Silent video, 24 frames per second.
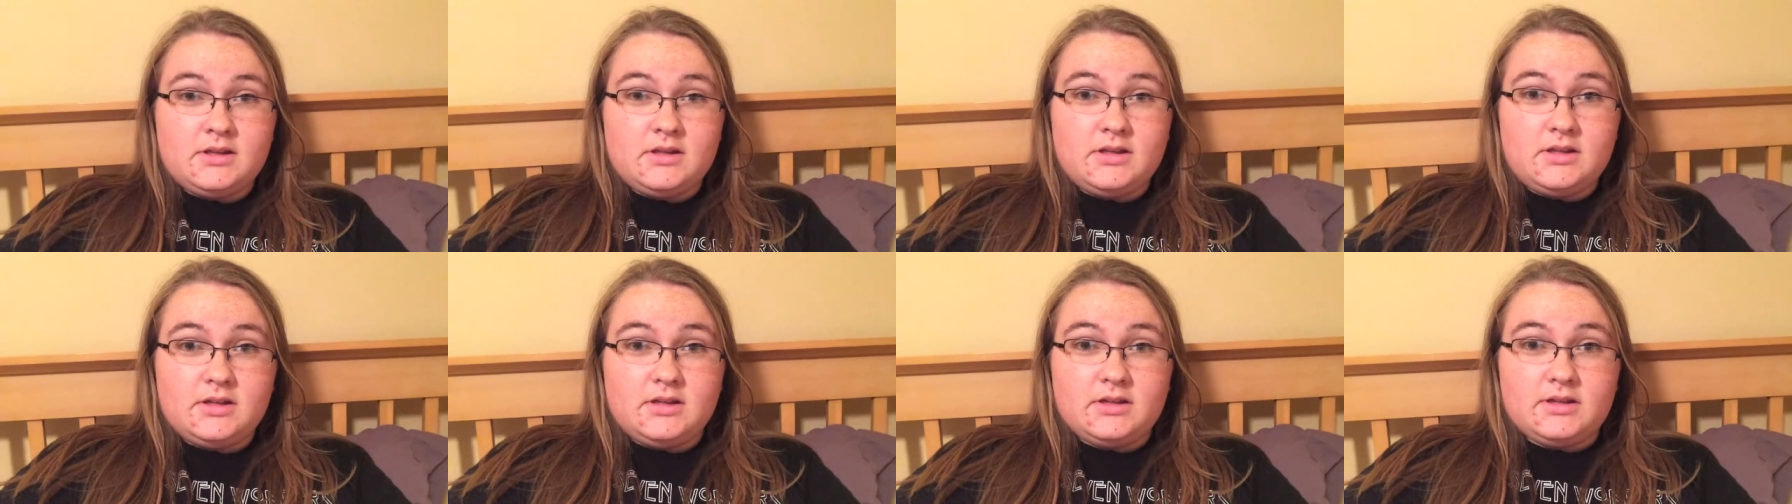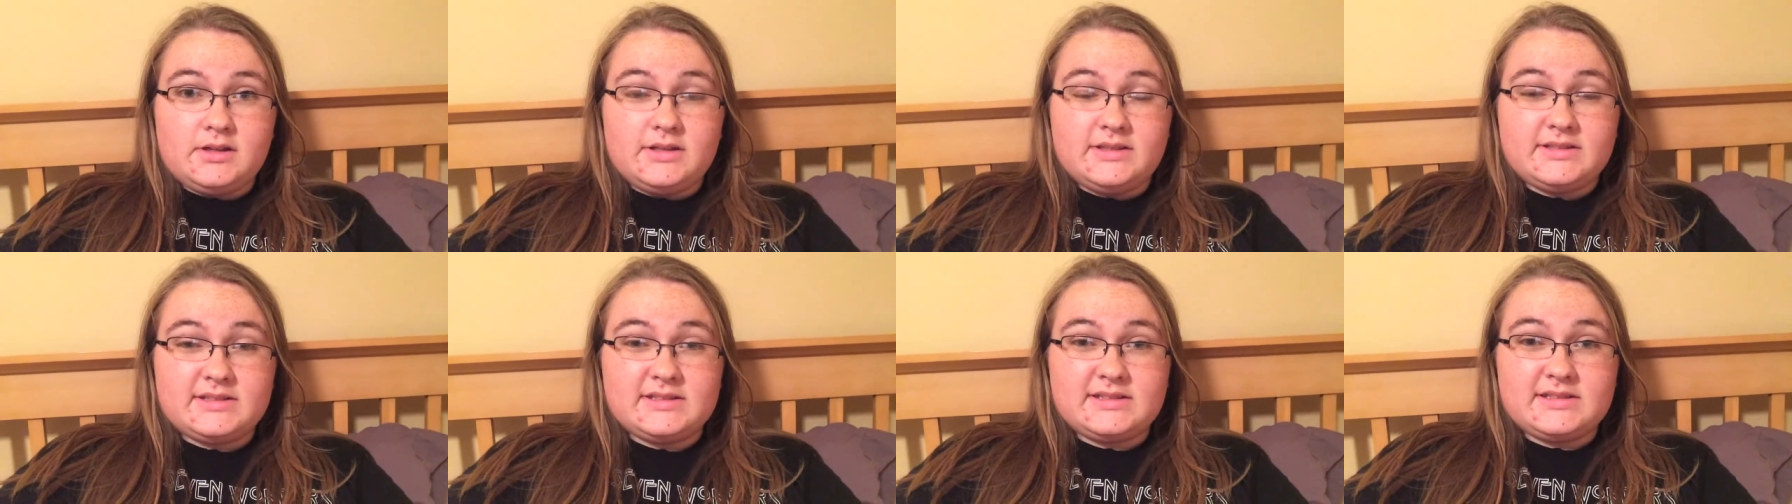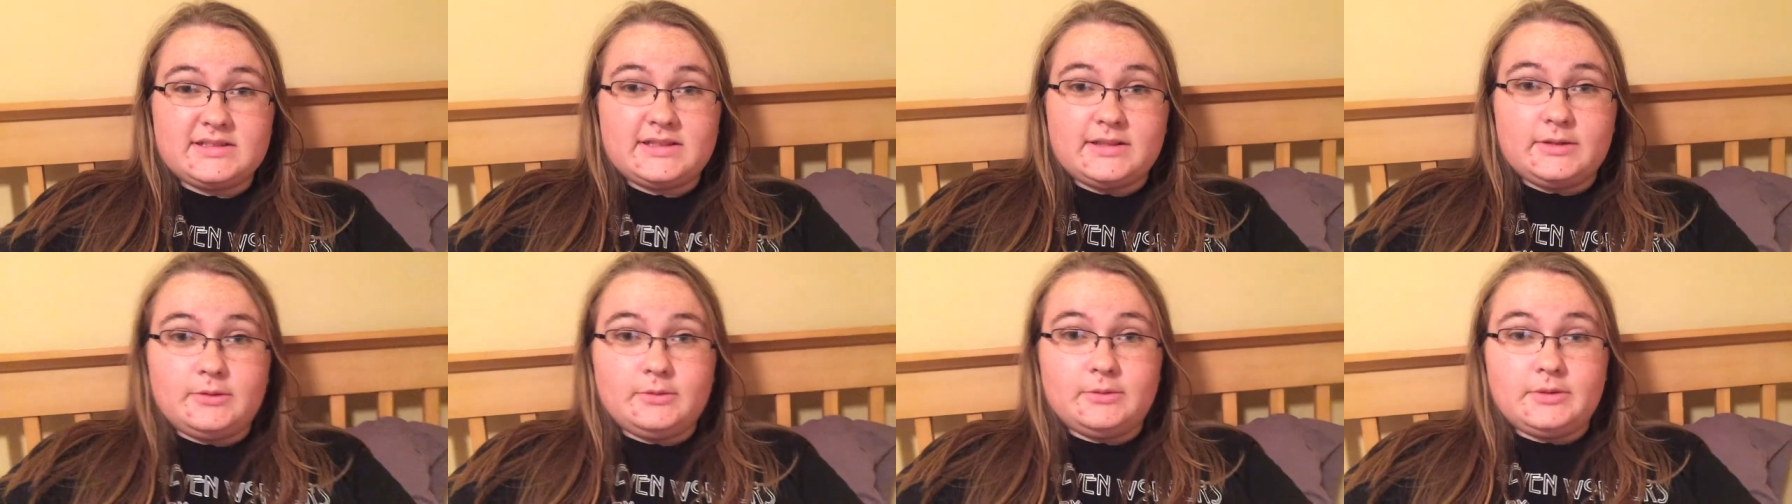Hey guys,
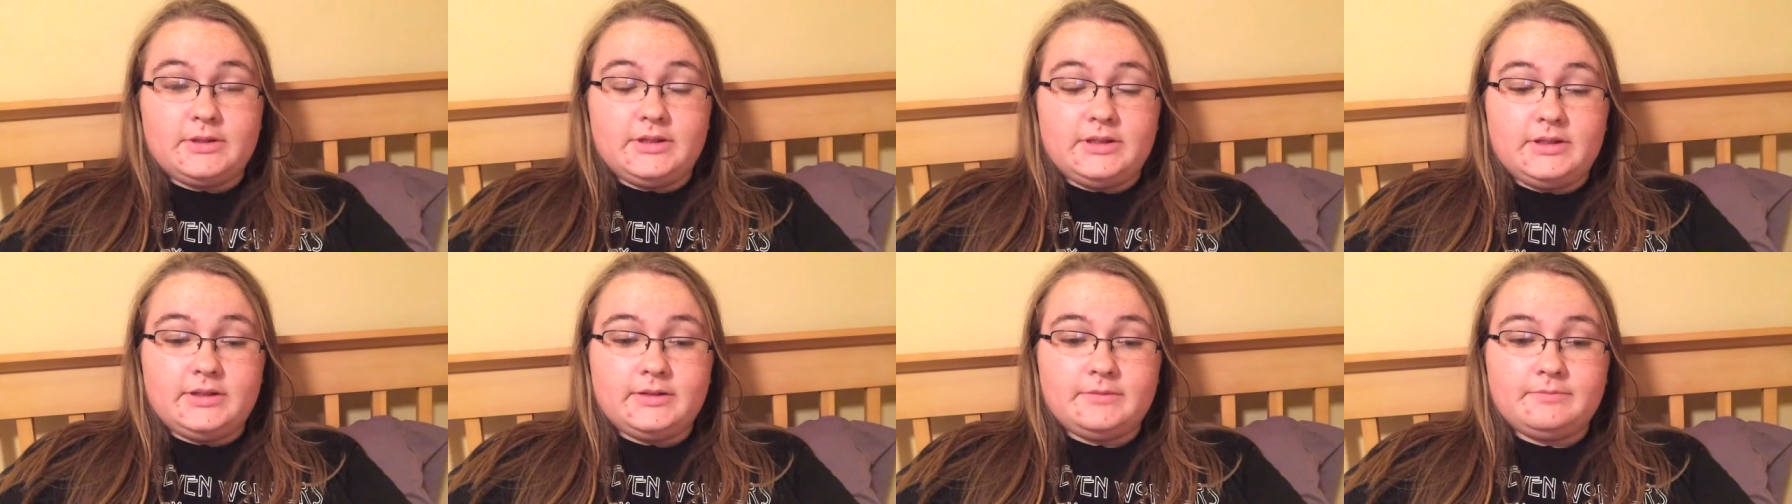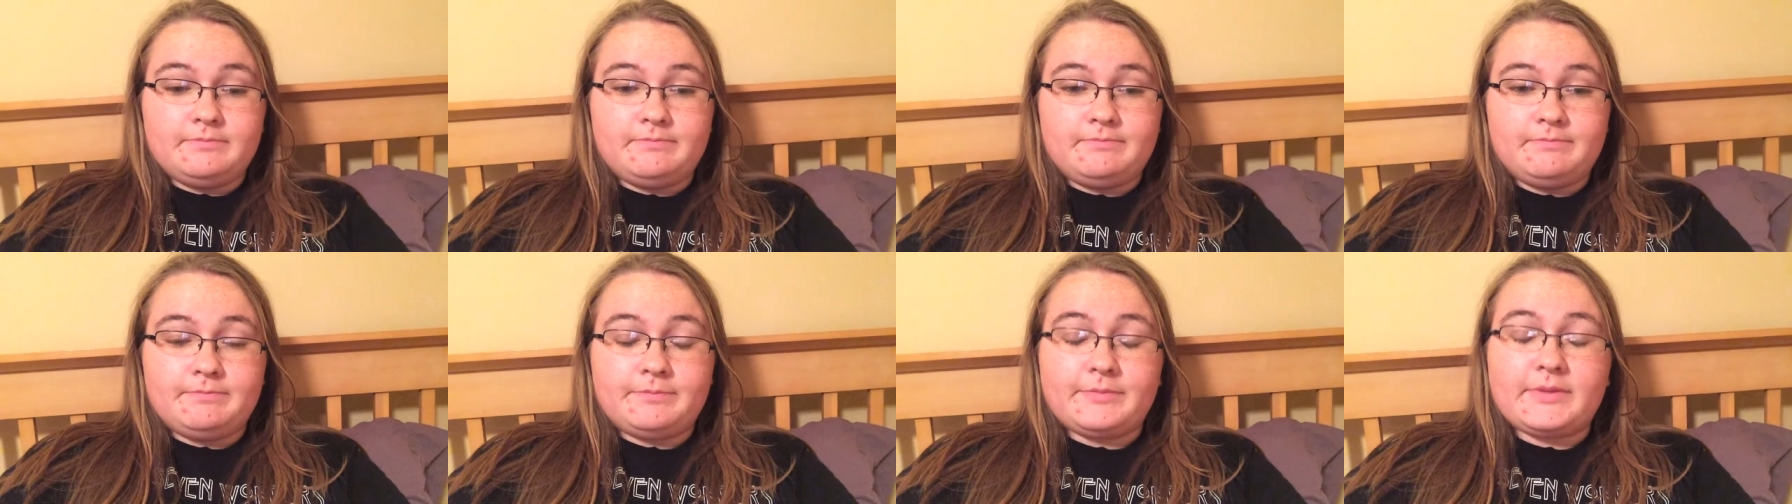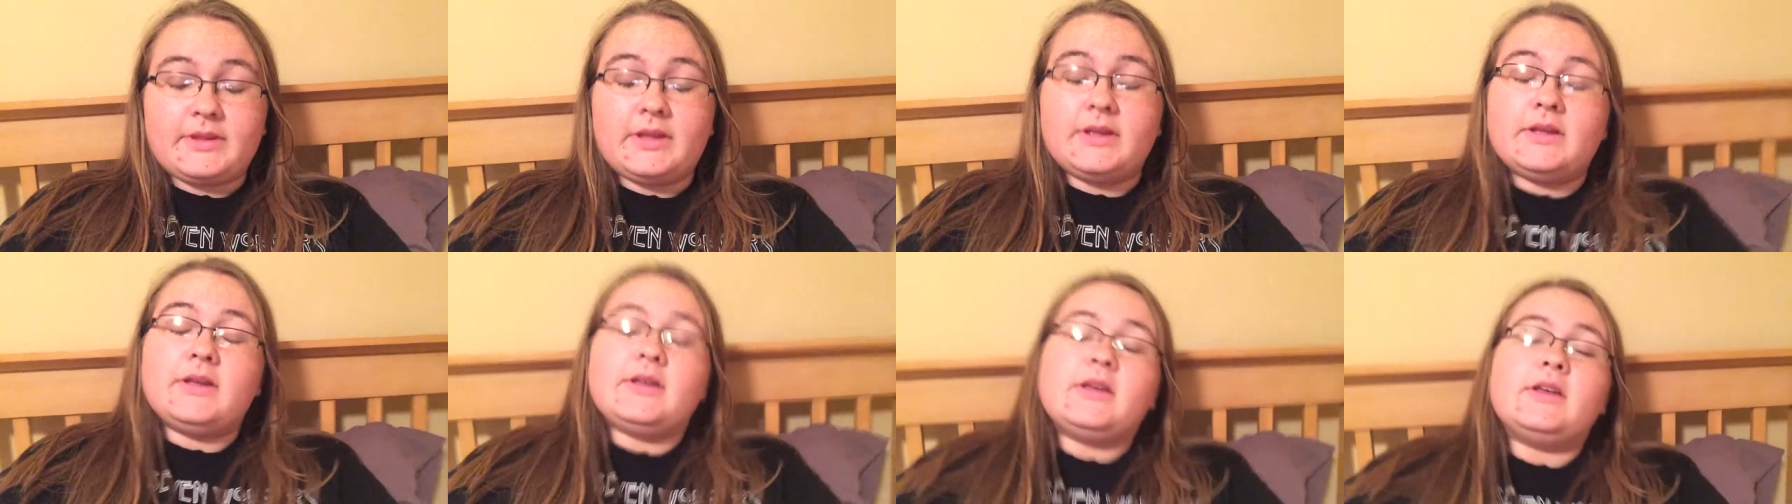it's Kelly.
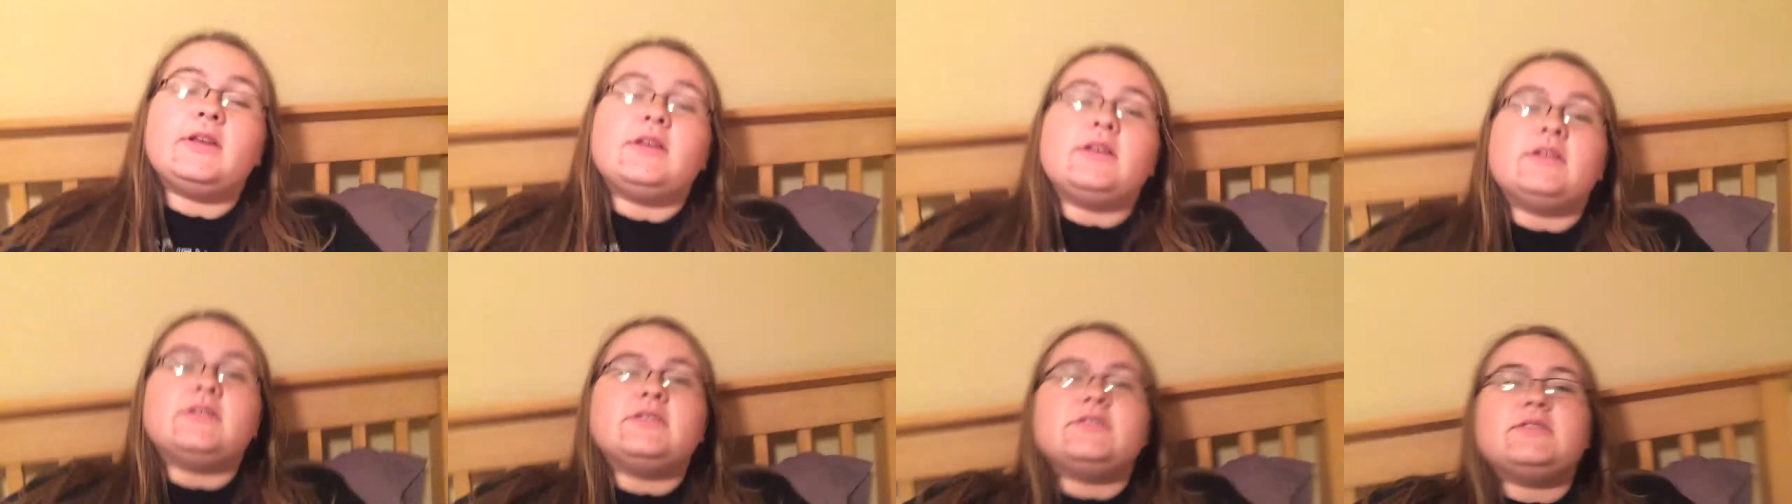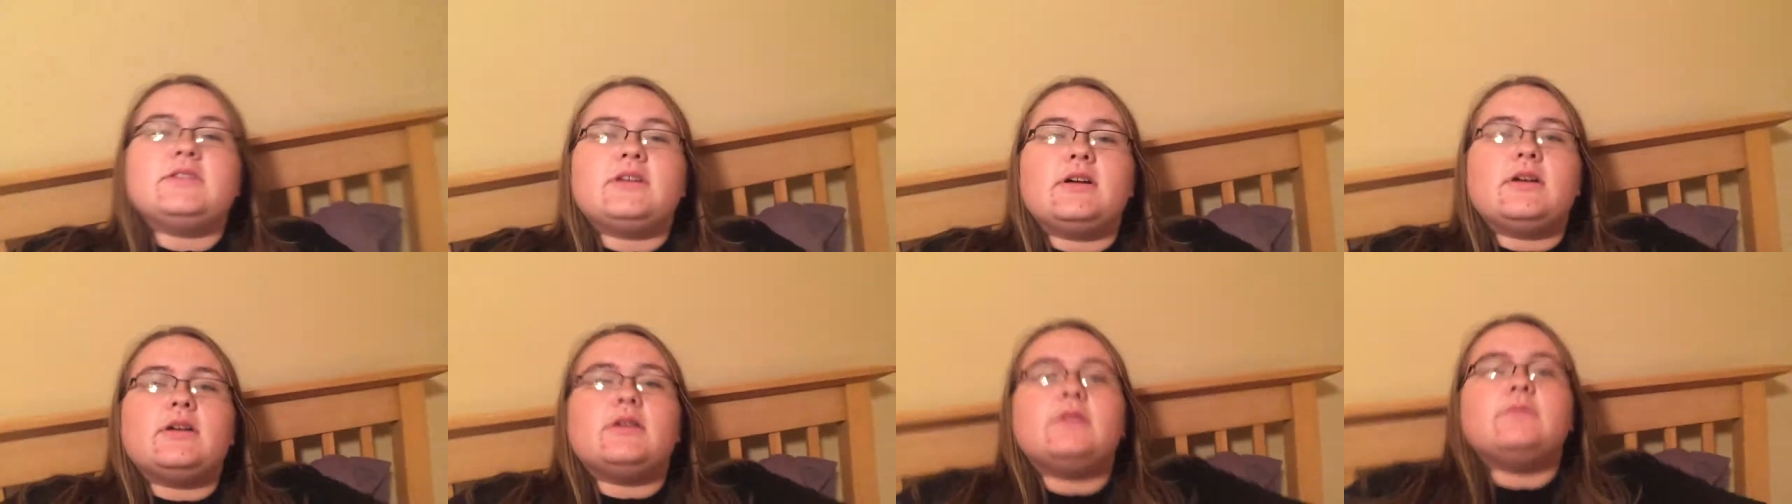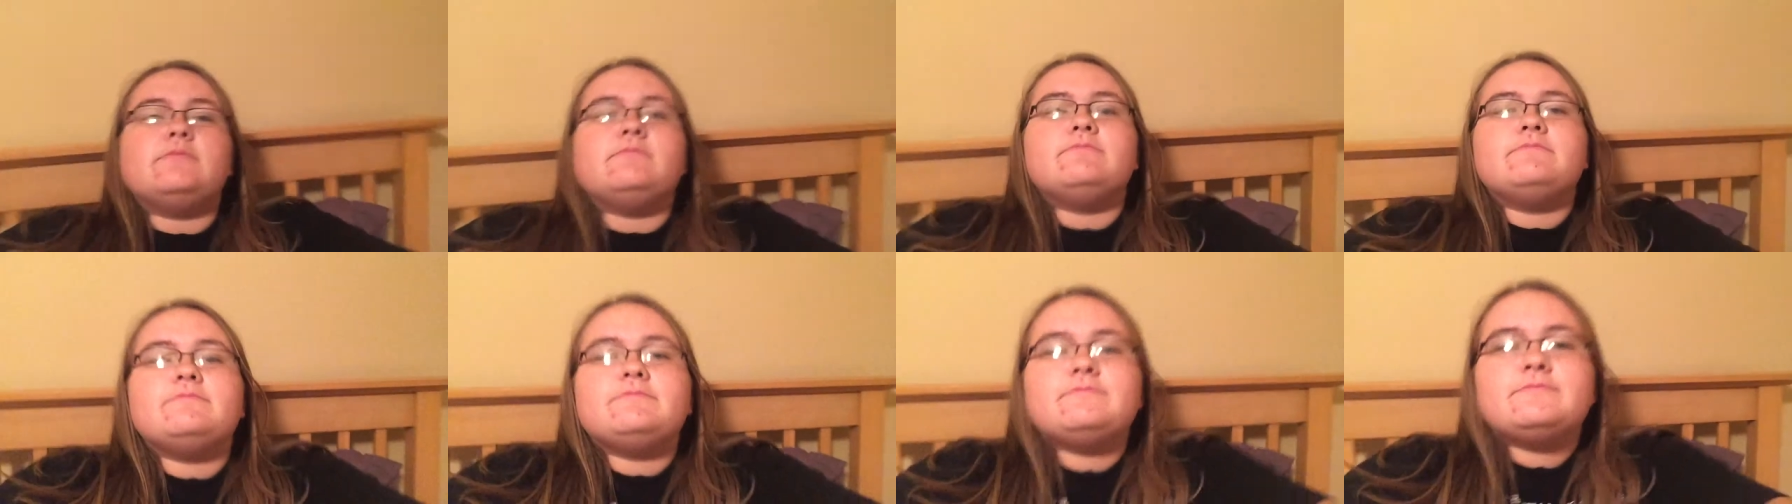
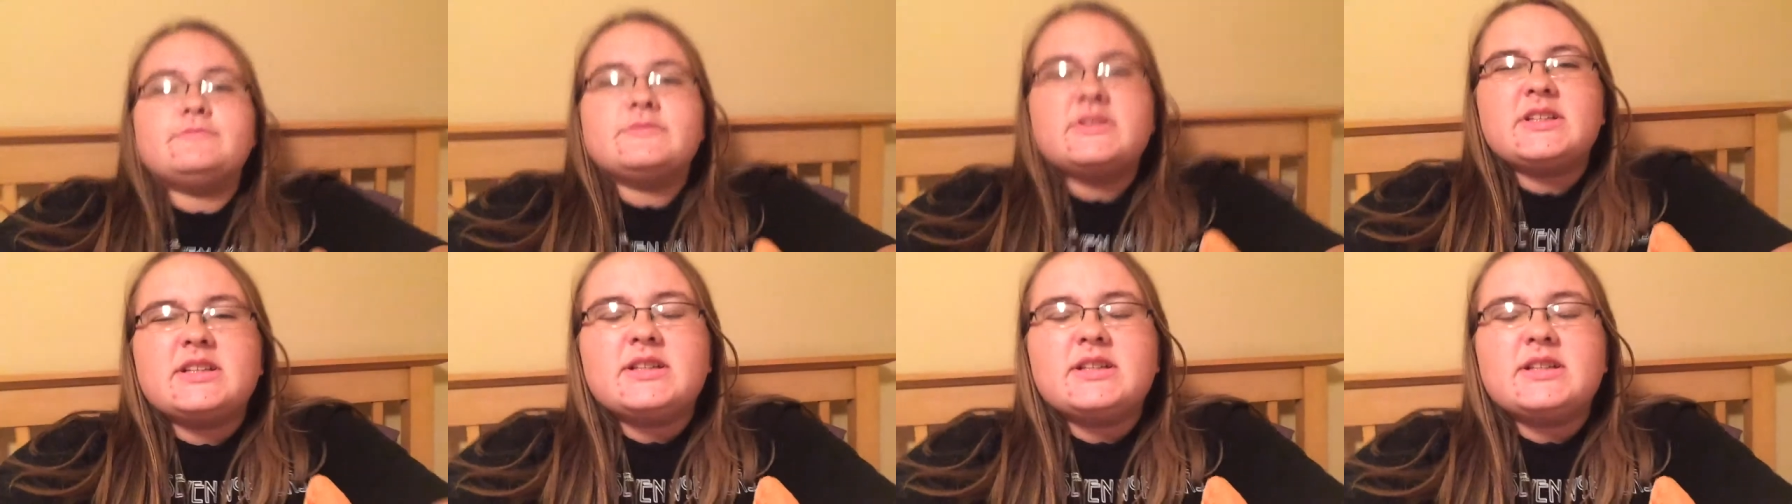Um,